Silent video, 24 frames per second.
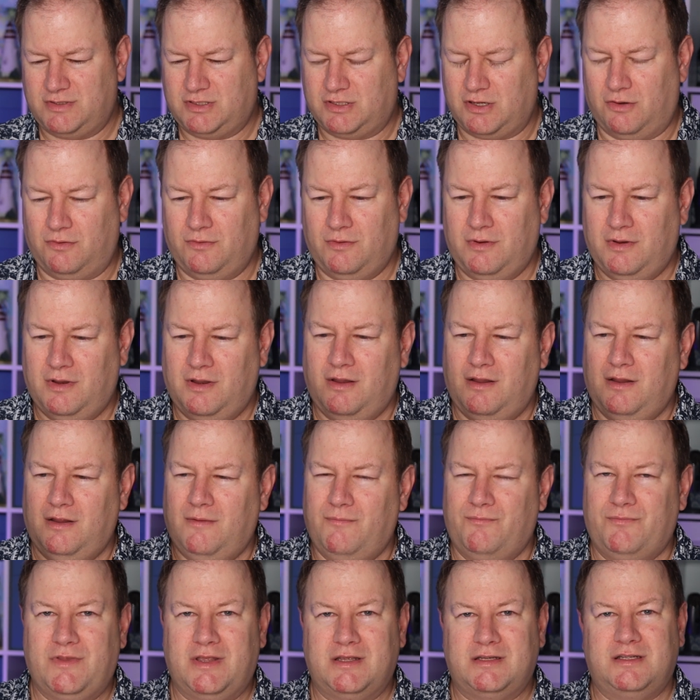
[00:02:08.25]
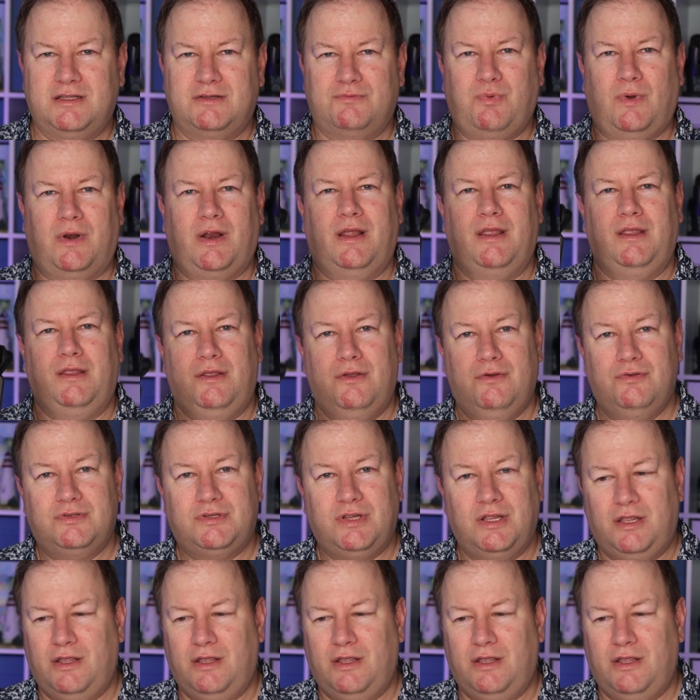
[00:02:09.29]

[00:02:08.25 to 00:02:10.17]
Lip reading: So this is what I used to